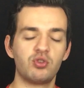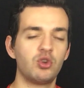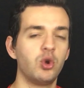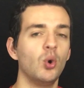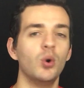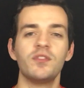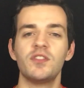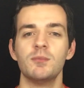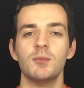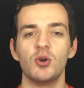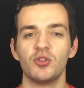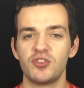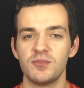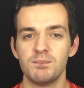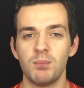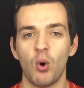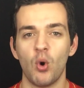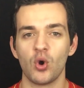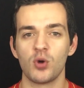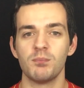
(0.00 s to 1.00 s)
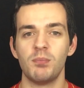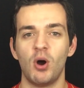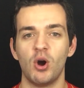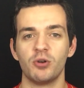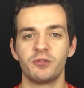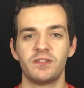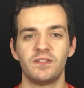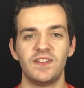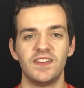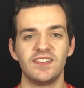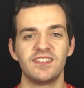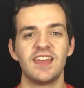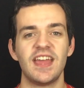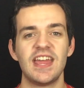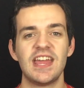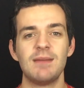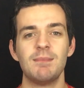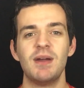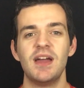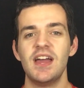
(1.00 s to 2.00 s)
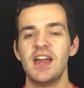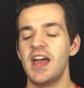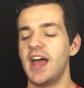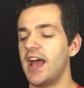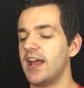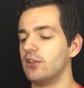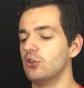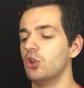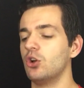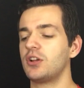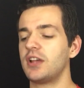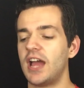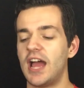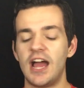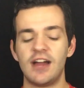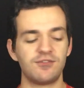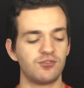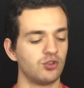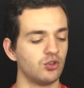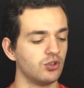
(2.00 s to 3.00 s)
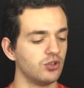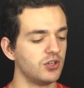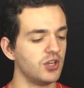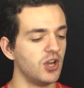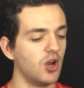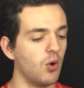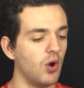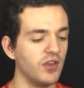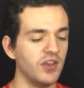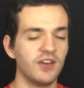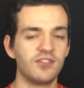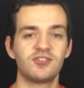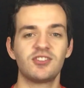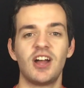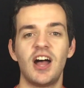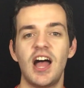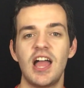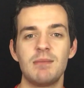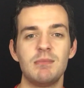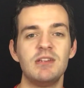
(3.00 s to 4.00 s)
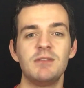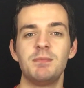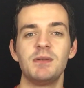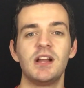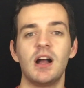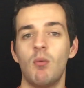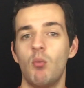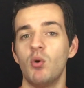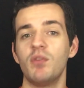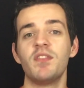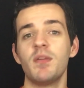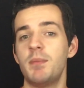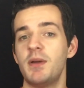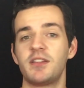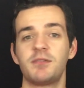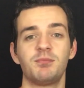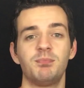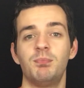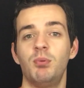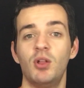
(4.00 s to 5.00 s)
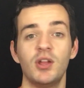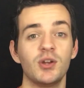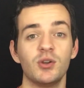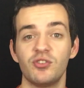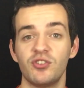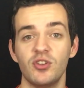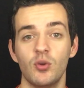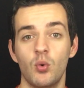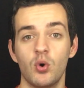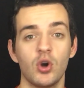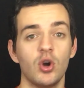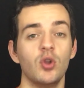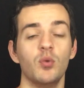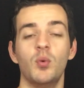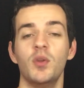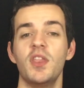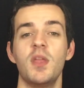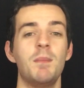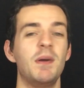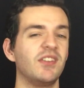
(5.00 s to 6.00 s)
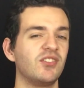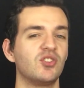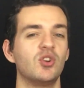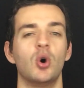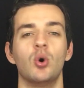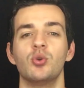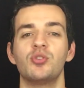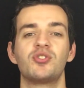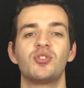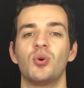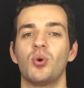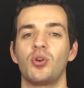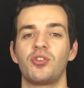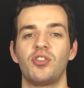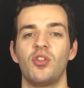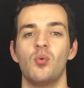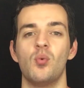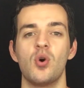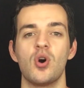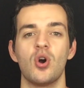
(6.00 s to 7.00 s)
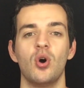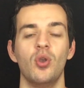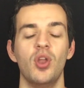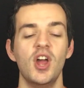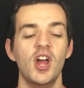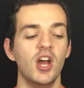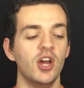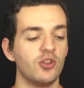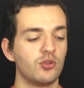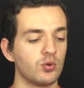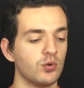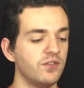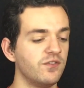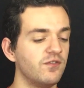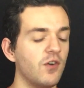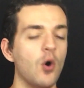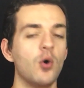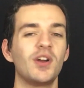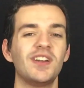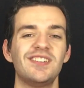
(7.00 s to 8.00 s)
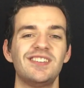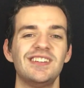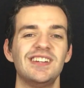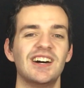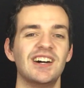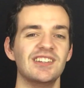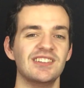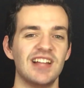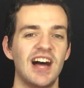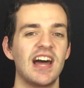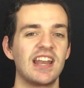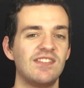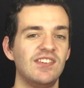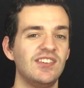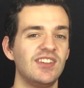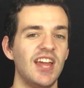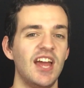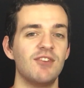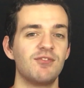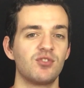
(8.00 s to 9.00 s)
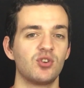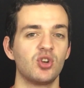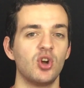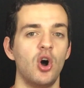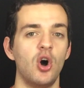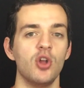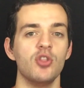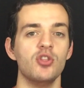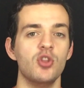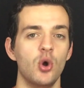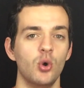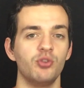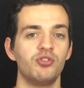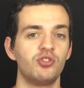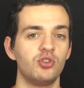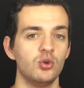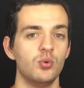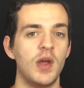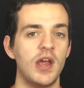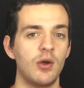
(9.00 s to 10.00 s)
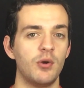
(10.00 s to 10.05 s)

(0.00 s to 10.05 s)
two of the most important parts of his game. And look, after, you know, enough time, he's become one of the best players in the world, one of the best goal scorers in the world, through focusing a lot of his effort on those two